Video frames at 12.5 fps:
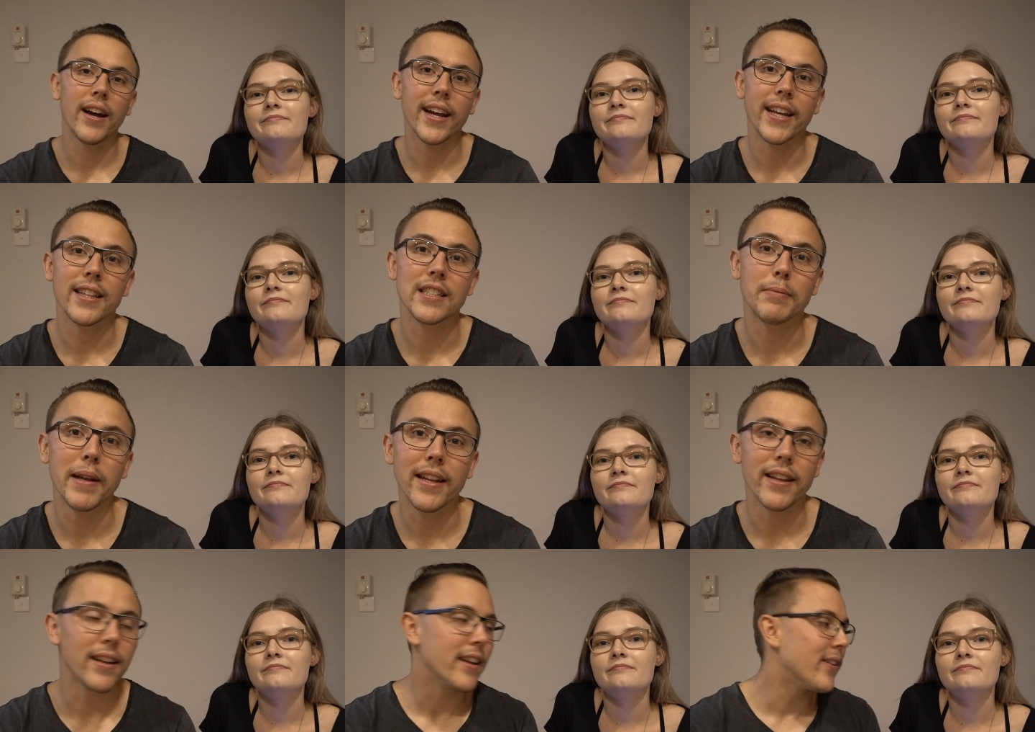Speaker 1: I get to spend
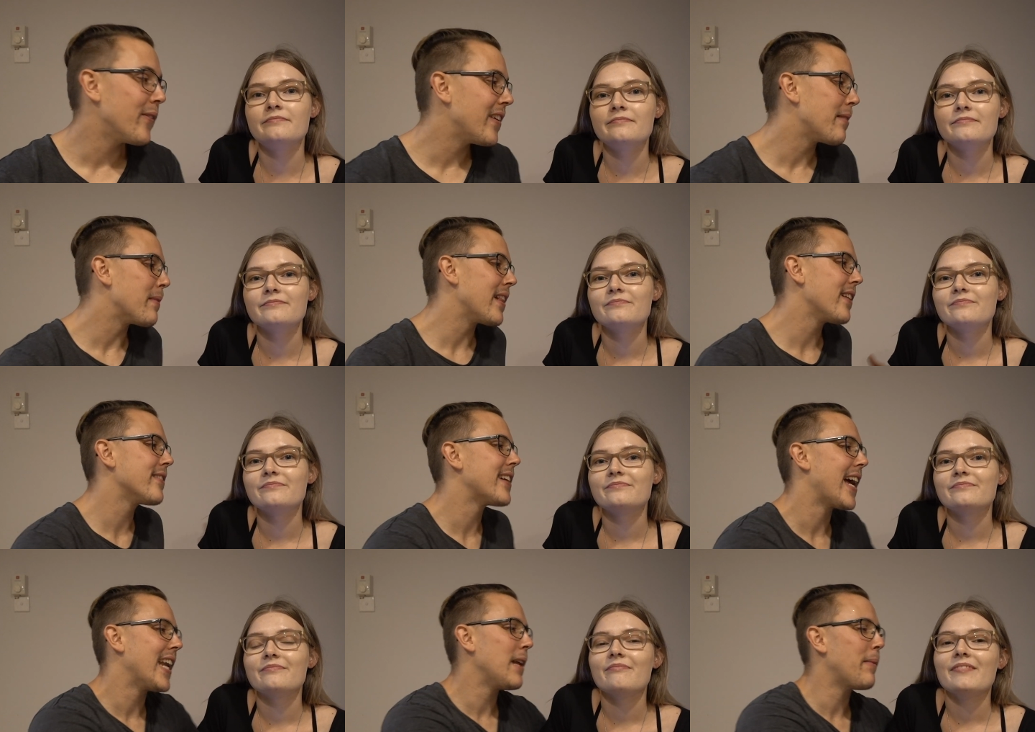it with my little
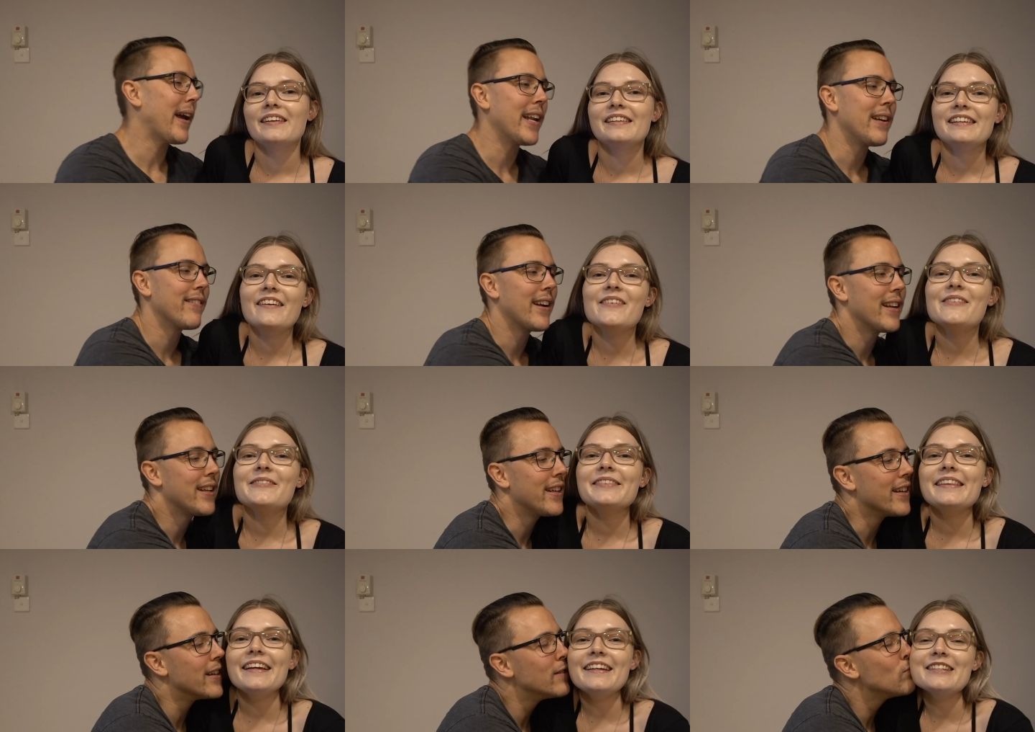panny right
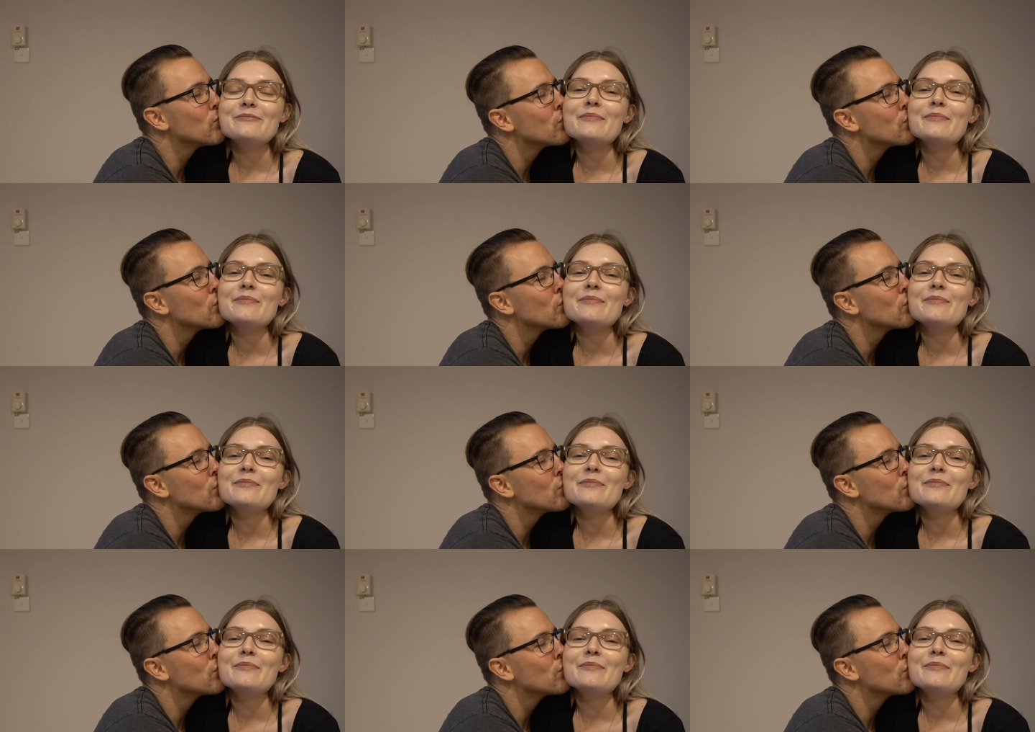here.